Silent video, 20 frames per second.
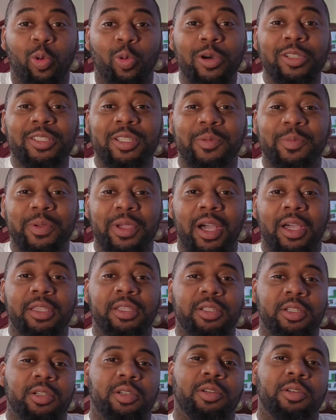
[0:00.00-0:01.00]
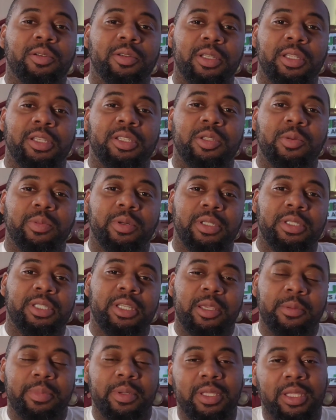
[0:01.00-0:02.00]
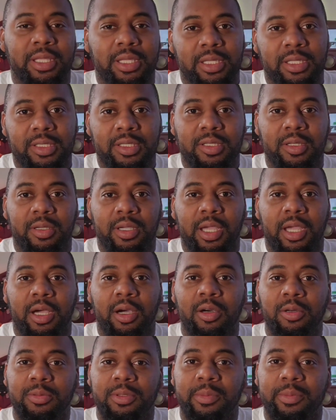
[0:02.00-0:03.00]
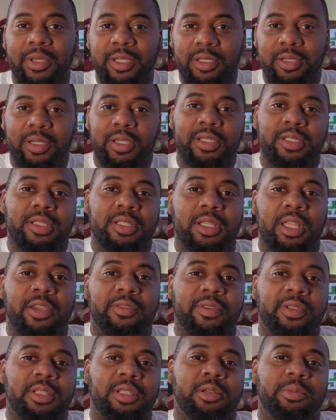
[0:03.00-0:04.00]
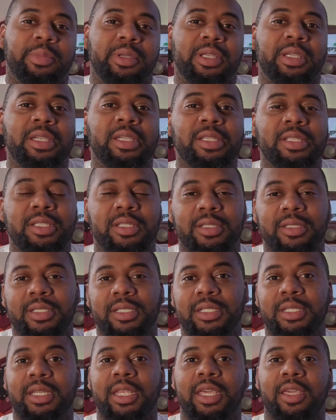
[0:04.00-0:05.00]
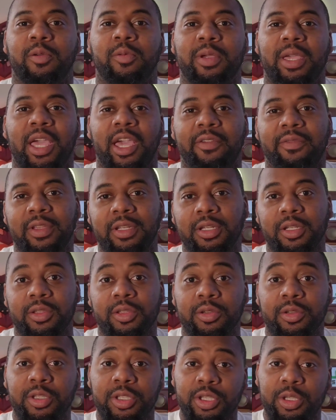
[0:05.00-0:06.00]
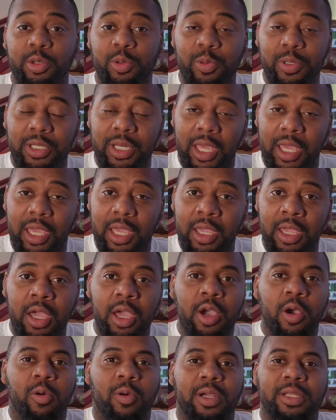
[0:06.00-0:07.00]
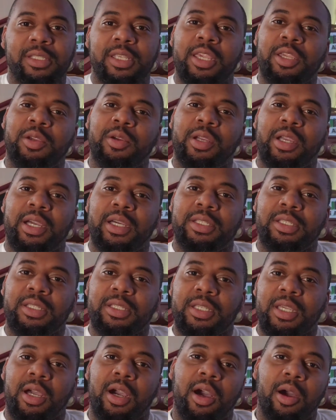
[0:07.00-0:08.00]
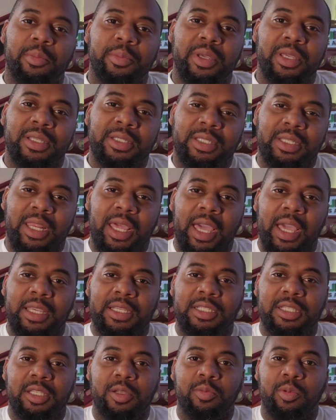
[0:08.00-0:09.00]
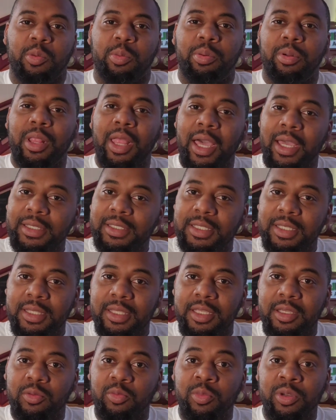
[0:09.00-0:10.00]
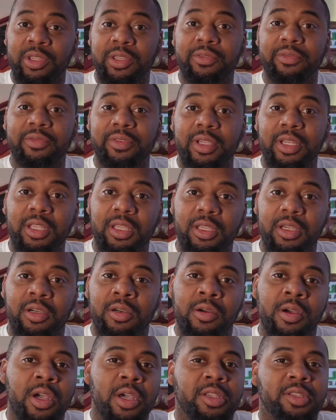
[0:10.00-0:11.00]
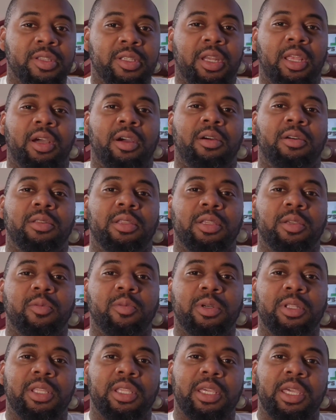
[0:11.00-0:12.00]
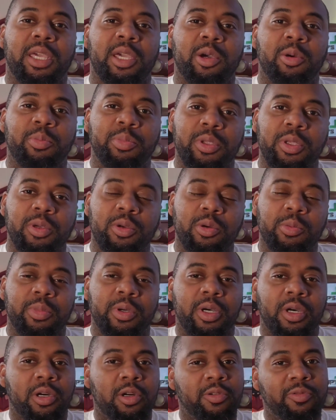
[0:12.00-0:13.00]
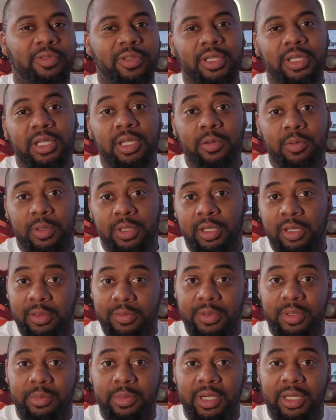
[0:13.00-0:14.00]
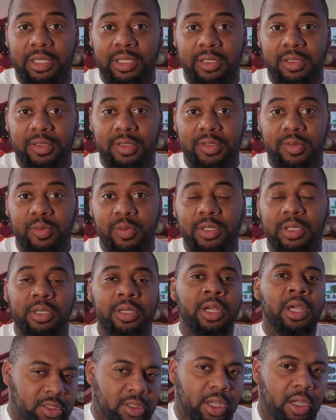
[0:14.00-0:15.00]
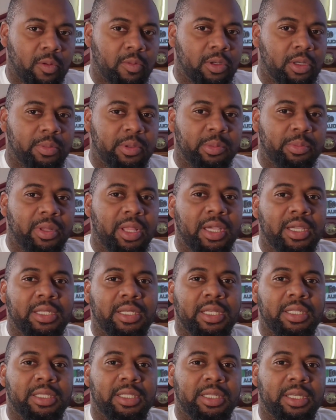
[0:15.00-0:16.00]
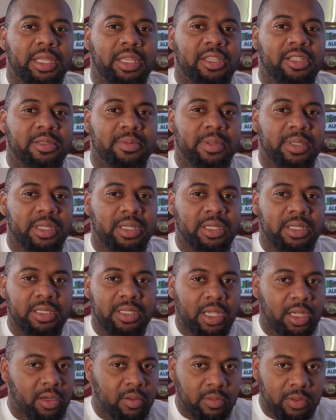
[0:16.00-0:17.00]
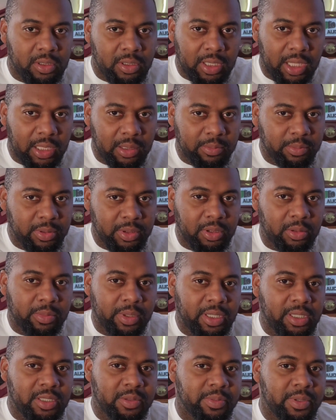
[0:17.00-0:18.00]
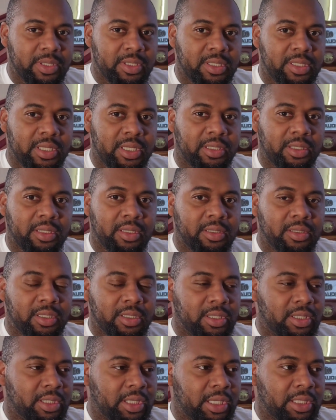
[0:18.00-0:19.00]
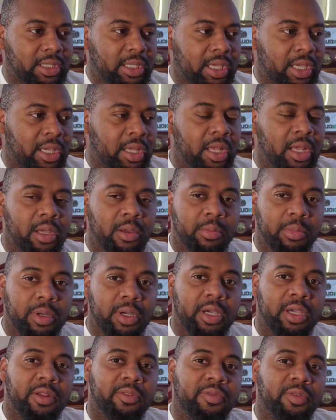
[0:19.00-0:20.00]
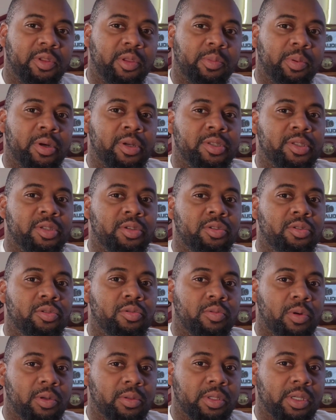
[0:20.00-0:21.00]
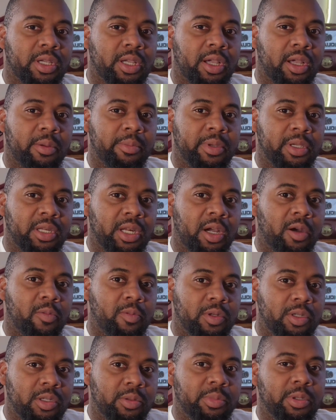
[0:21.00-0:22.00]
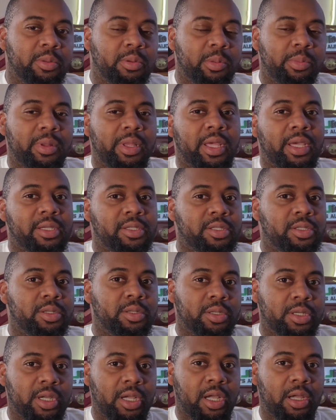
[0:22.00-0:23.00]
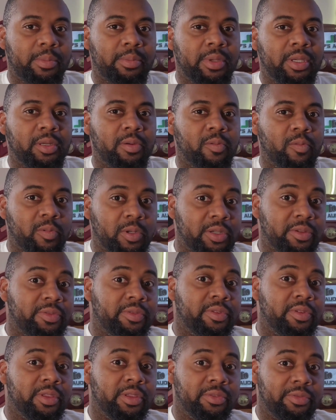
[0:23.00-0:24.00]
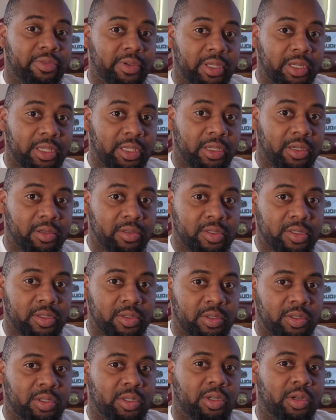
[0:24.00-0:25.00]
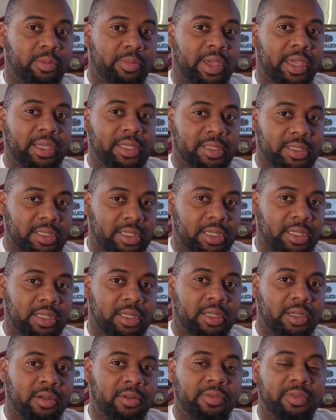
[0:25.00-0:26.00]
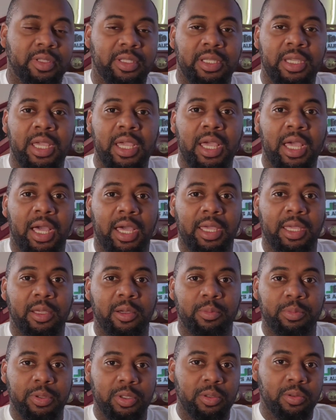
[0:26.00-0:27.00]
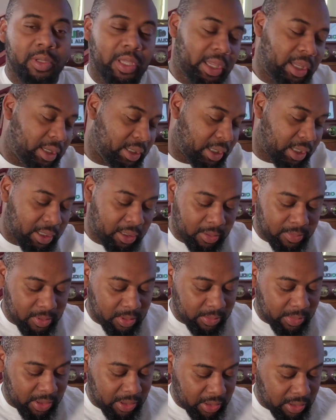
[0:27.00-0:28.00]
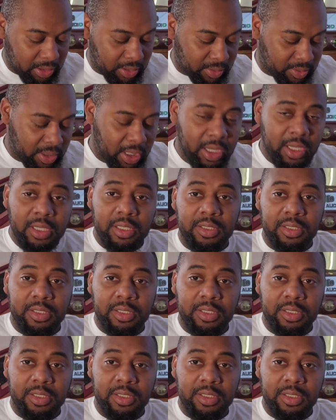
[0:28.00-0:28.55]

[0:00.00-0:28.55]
What's up, y'all? You know who it is, your boy JP the Install Guy. I hope to make your install life a little bit easier. Today we have another Q&A where I take you guys' comments and I actually reply to them with the video. So not only will it help you, but hopefully it will help somebody else as well. So I will be blocking out the names because I don't want to like put nobody's business out there, nothing like that. But for the person who wrote the comment, I will be replying to your comment with the video so you can go back and see it, and hopefully I help you and I help somebody else.